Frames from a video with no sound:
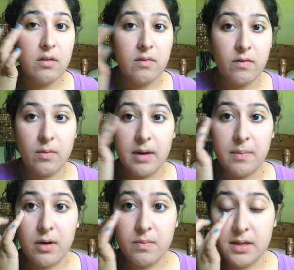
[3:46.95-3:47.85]
for my
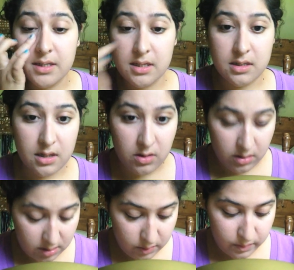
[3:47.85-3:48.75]
purposes,
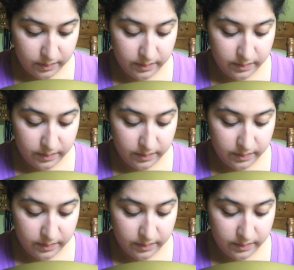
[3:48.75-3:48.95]
it'll do.